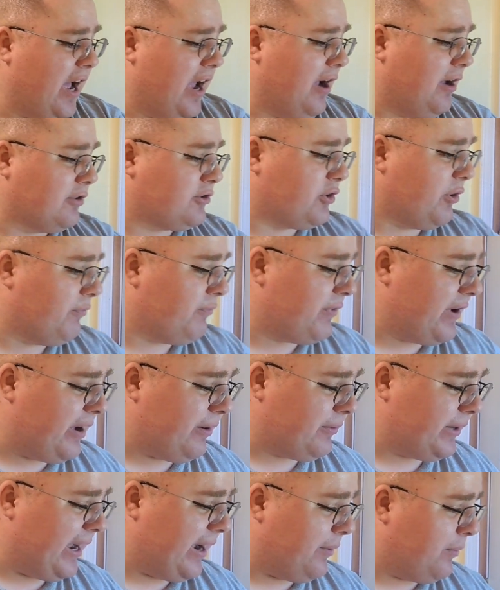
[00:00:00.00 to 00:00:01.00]
I also
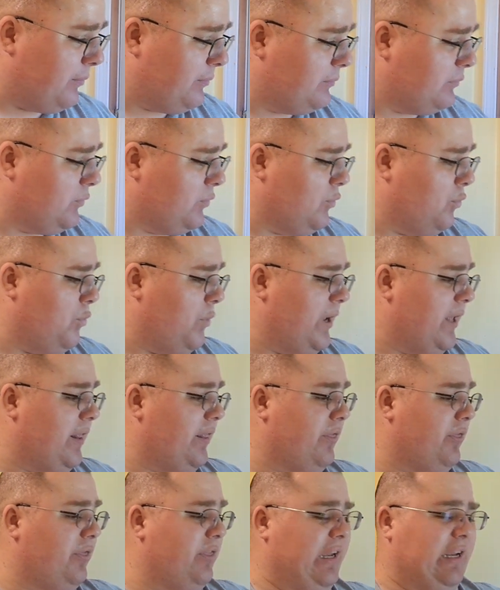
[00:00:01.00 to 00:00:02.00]
found out
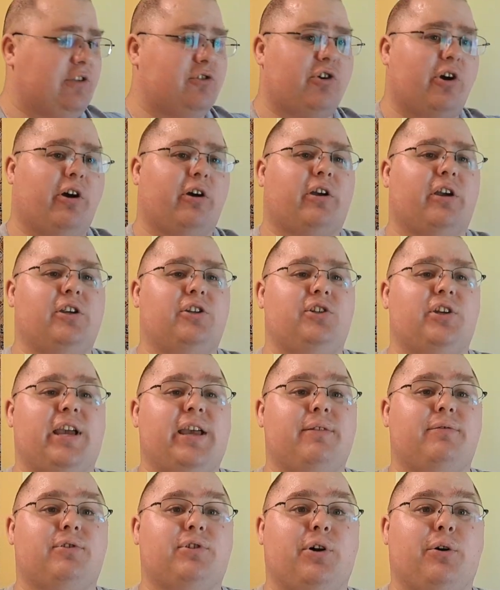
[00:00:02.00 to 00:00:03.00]
with the Turkish
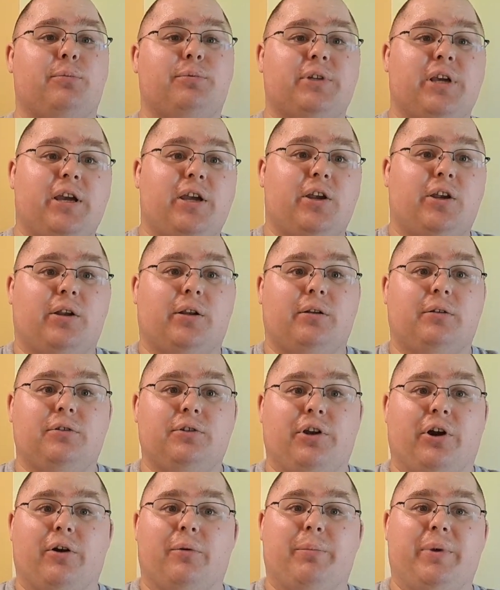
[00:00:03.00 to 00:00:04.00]
shave soaps,
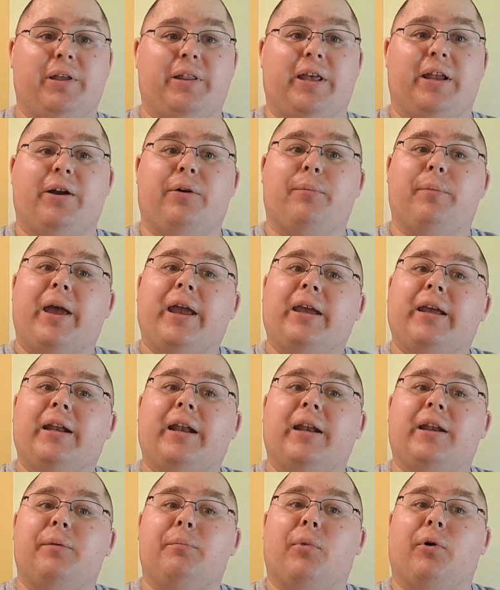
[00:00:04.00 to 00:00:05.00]
Derby, they don't make
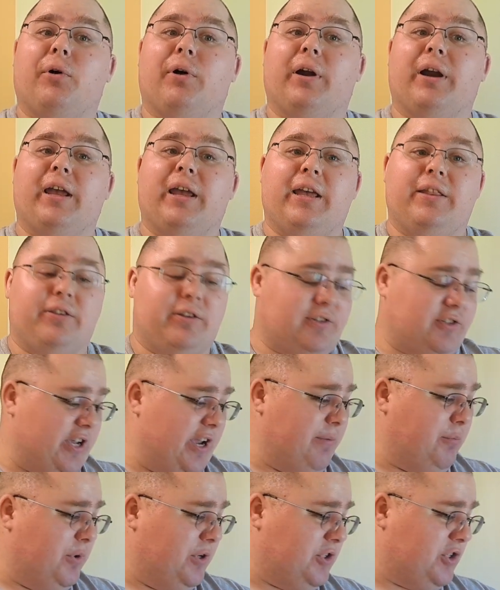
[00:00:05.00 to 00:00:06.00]
it anymore. And the
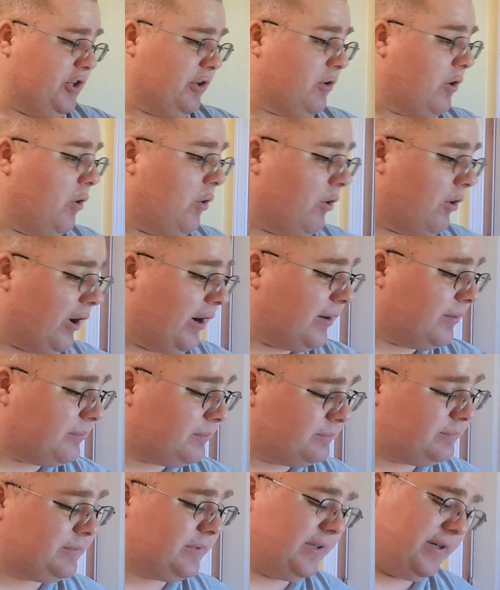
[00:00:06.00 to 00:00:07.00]
same with Jip
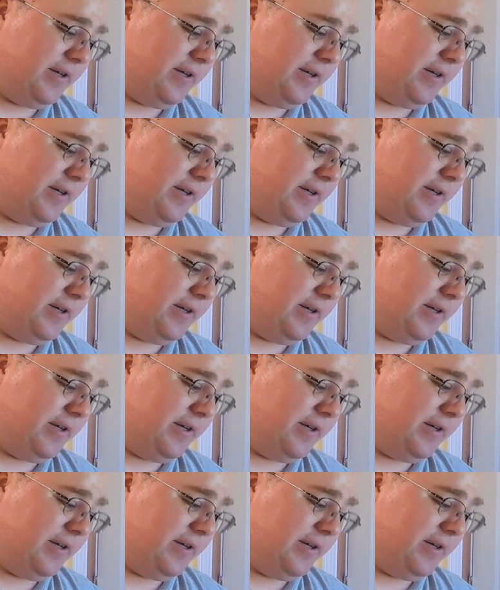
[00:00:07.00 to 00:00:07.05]
Corin.